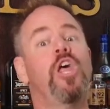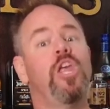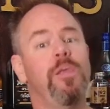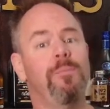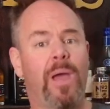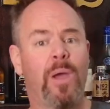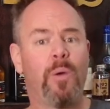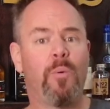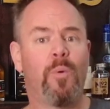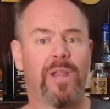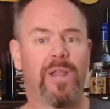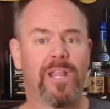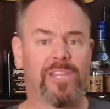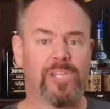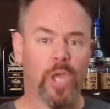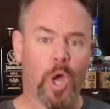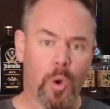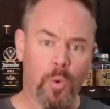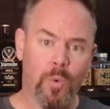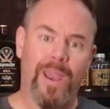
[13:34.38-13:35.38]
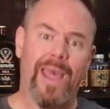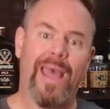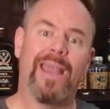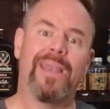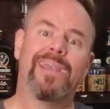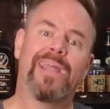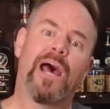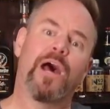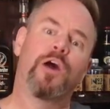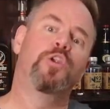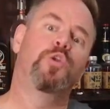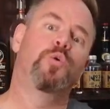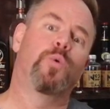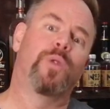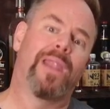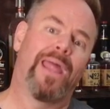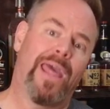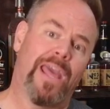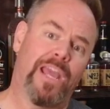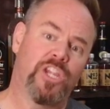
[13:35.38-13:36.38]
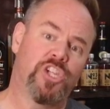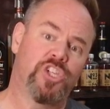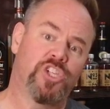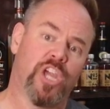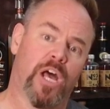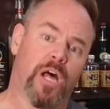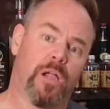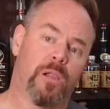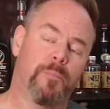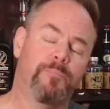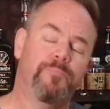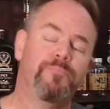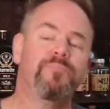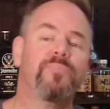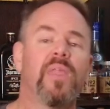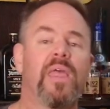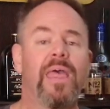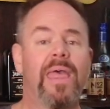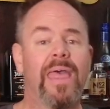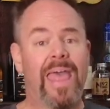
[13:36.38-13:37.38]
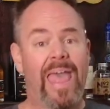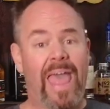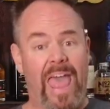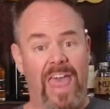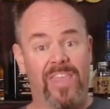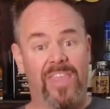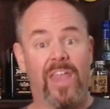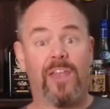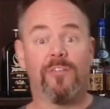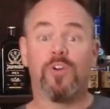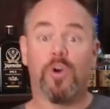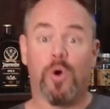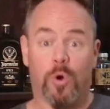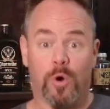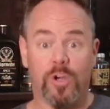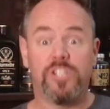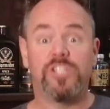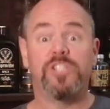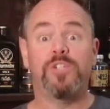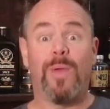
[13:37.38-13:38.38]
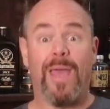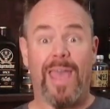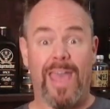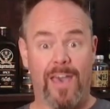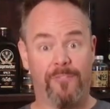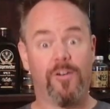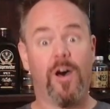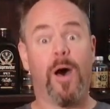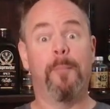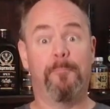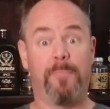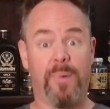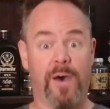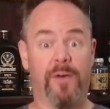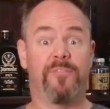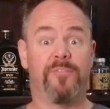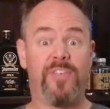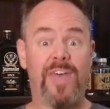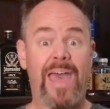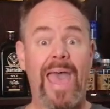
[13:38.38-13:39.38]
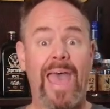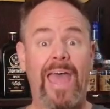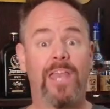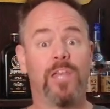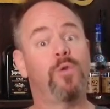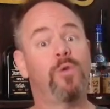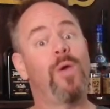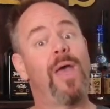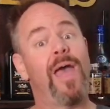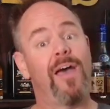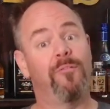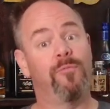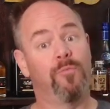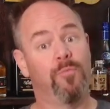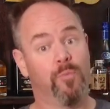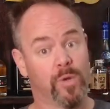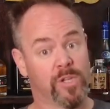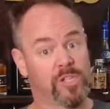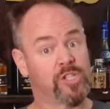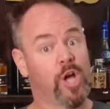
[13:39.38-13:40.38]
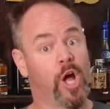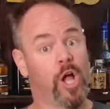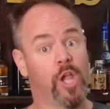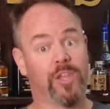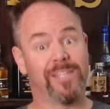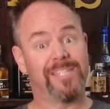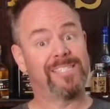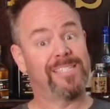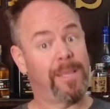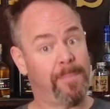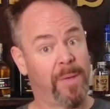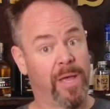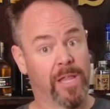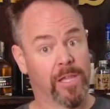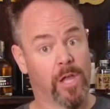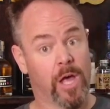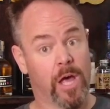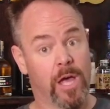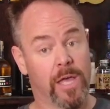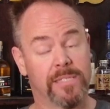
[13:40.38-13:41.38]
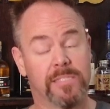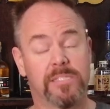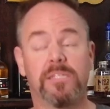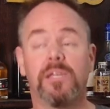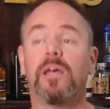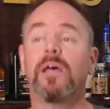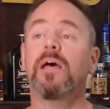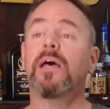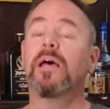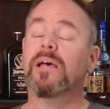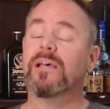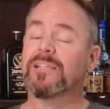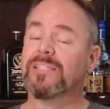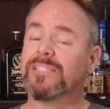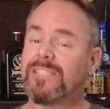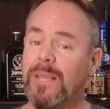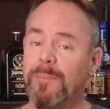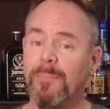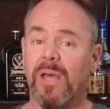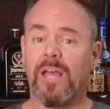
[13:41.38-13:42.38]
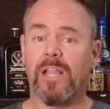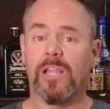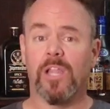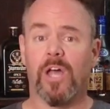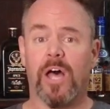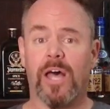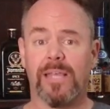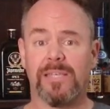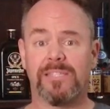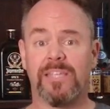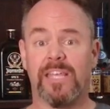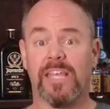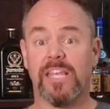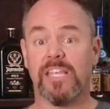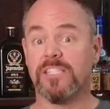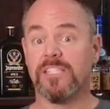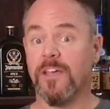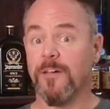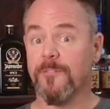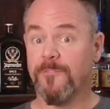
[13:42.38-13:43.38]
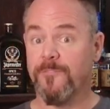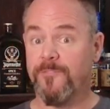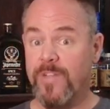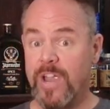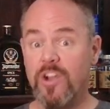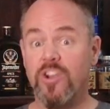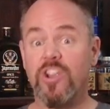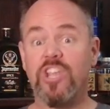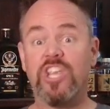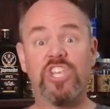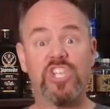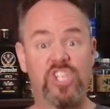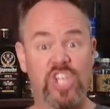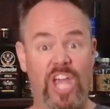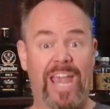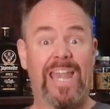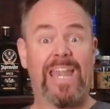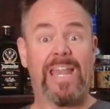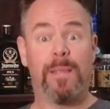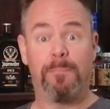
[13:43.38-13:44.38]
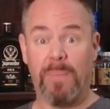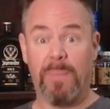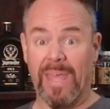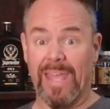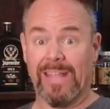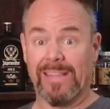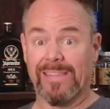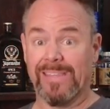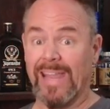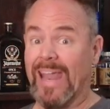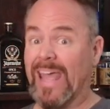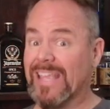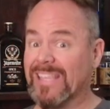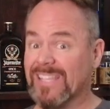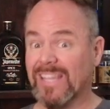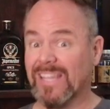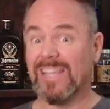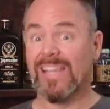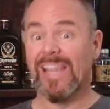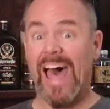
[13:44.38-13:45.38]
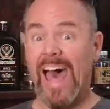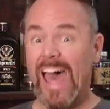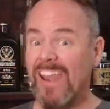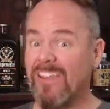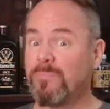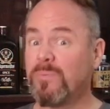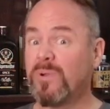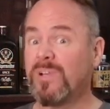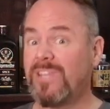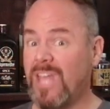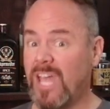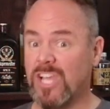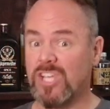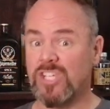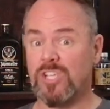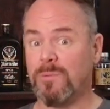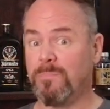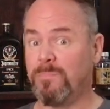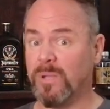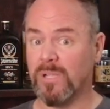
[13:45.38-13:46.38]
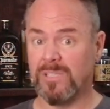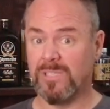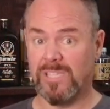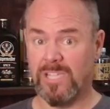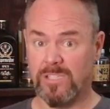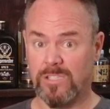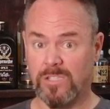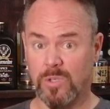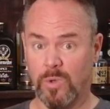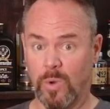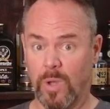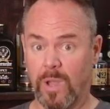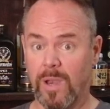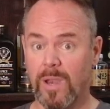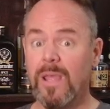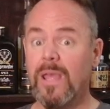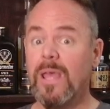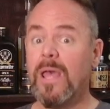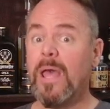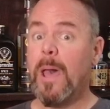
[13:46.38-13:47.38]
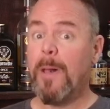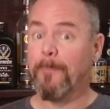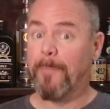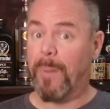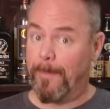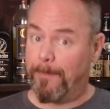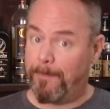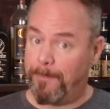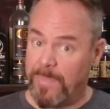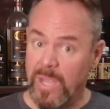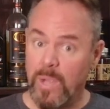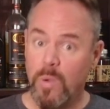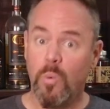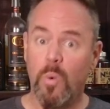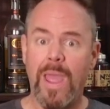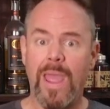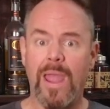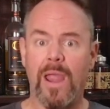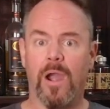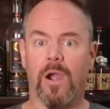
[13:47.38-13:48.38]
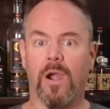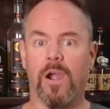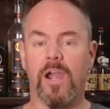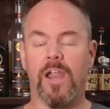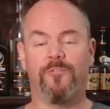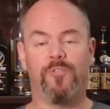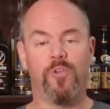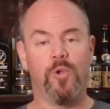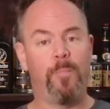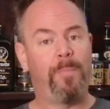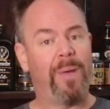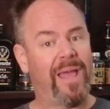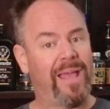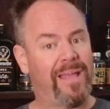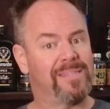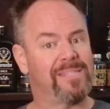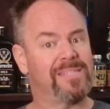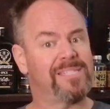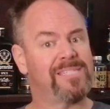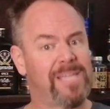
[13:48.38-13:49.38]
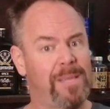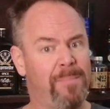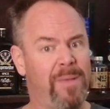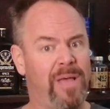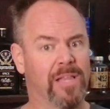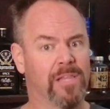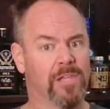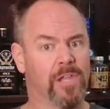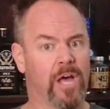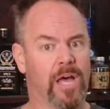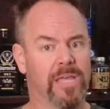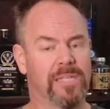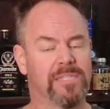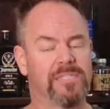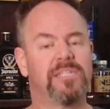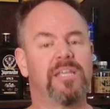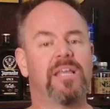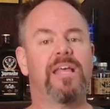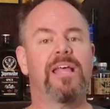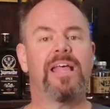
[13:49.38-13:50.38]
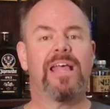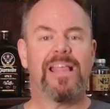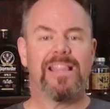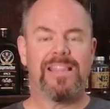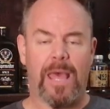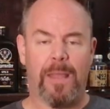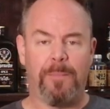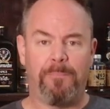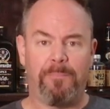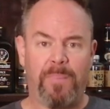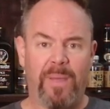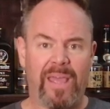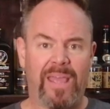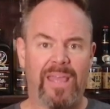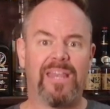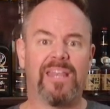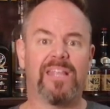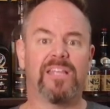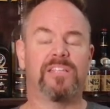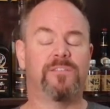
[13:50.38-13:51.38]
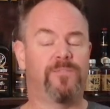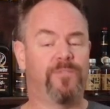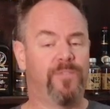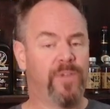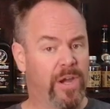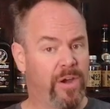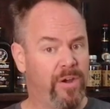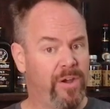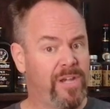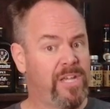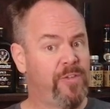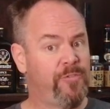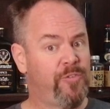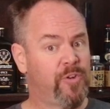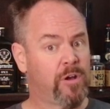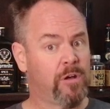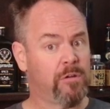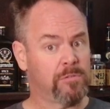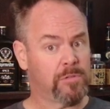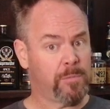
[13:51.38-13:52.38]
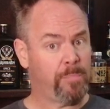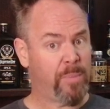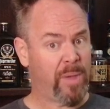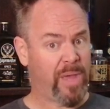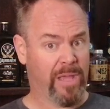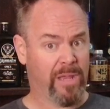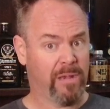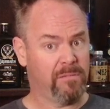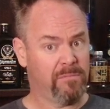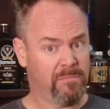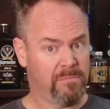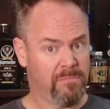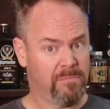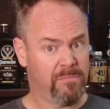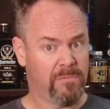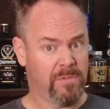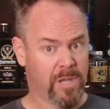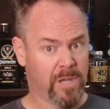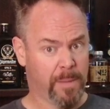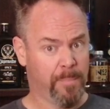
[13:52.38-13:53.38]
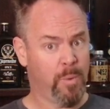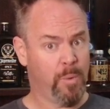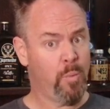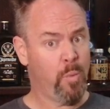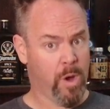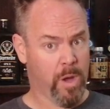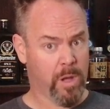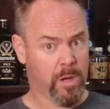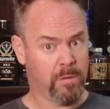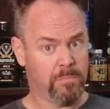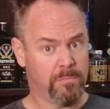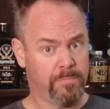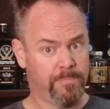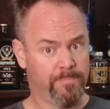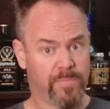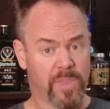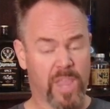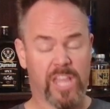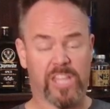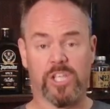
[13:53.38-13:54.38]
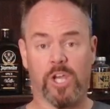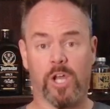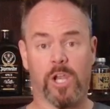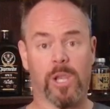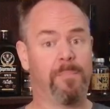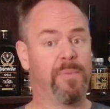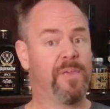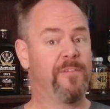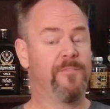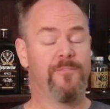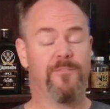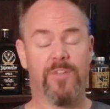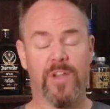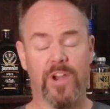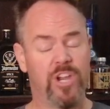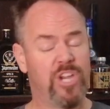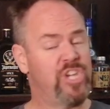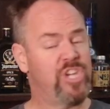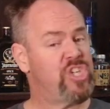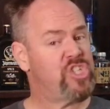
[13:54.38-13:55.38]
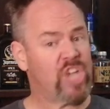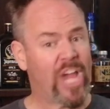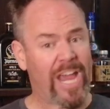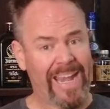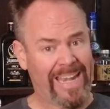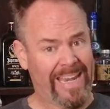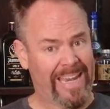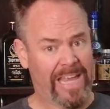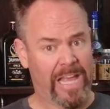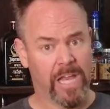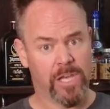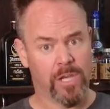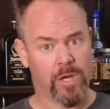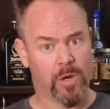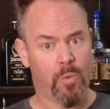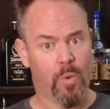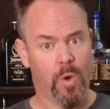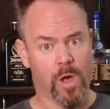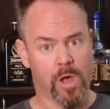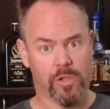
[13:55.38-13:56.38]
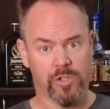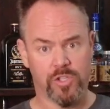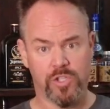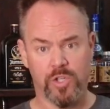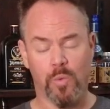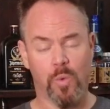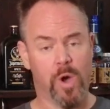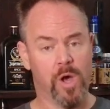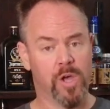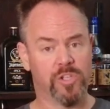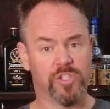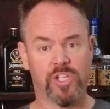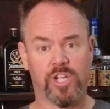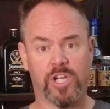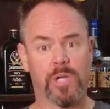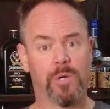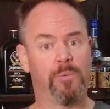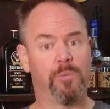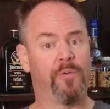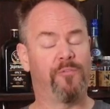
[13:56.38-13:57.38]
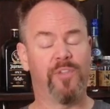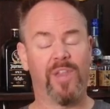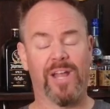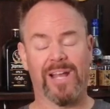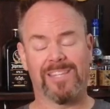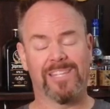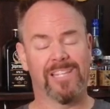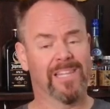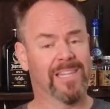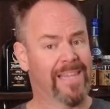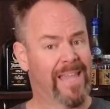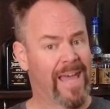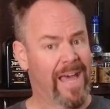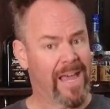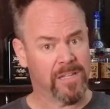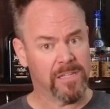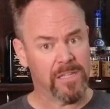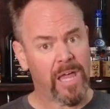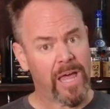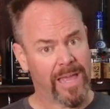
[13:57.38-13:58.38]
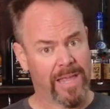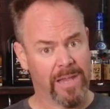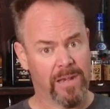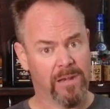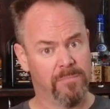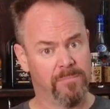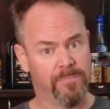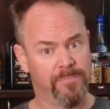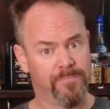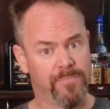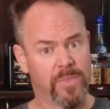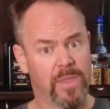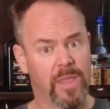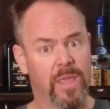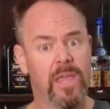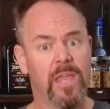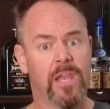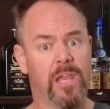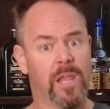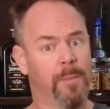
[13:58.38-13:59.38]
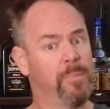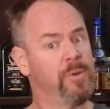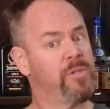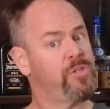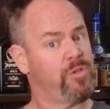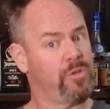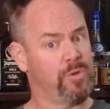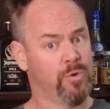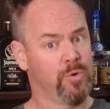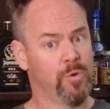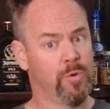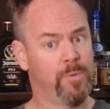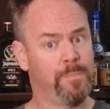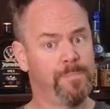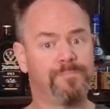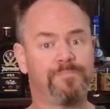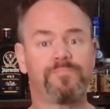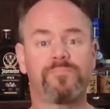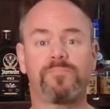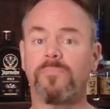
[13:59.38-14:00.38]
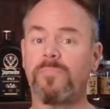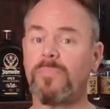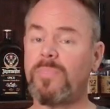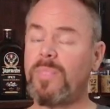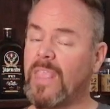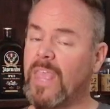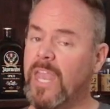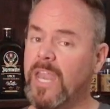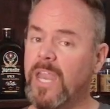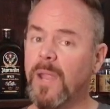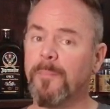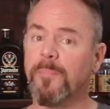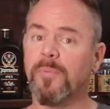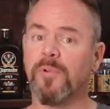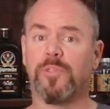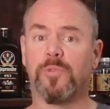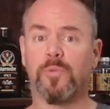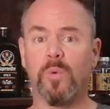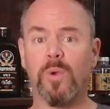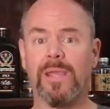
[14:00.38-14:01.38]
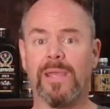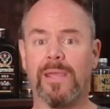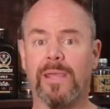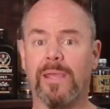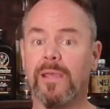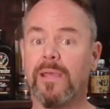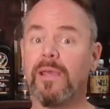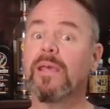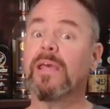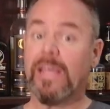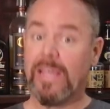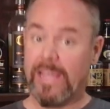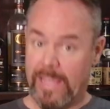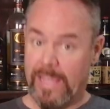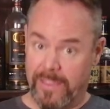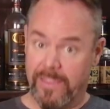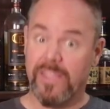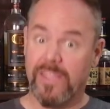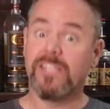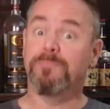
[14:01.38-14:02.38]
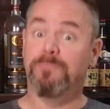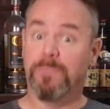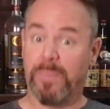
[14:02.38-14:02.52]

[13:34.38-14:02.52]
you might want to tone that down to an eggshell. And then, of course, you have above that, you have what's called a semi-gloss. A semi-gloss is a very shiny paint that has a lot of protection built into it. But beware, if you paint a semi-gloss, that paint is very difficult to paint, number one. It's going to be very shiny on your walls. Your walls are going to reflect a lot of light. Number two, and number three, this